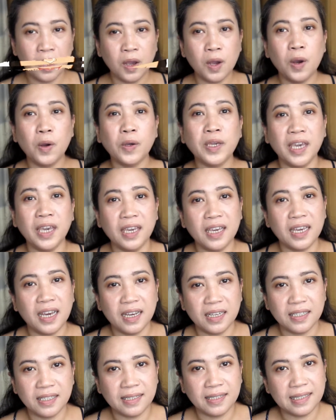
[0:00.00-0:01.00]
Okay
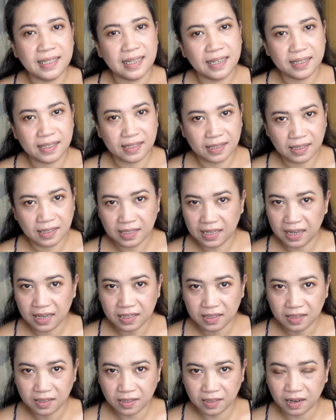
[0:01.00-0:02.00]
guys, let's get
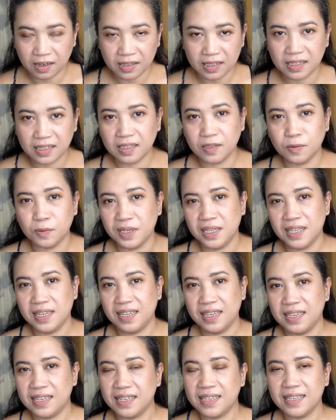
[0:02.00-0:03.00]
started with
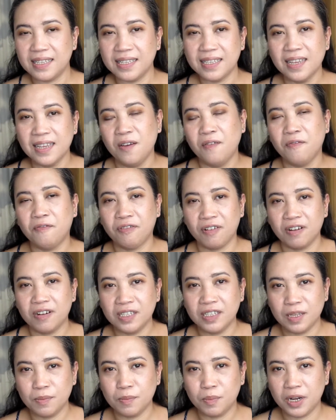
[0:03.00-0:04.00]
this
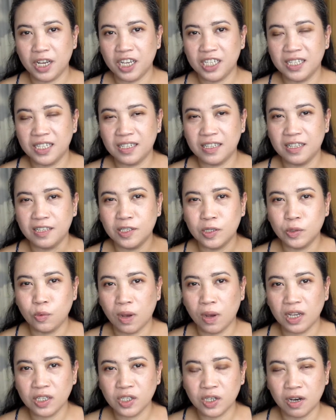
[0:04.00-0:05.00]
first impression
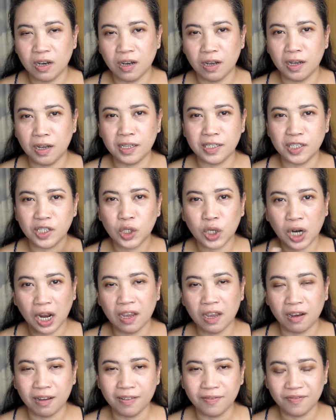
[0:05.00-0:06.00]
swatch on try
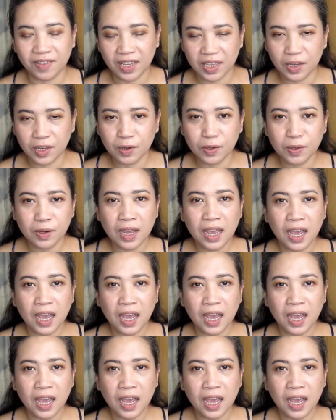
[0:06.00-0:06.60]
on video.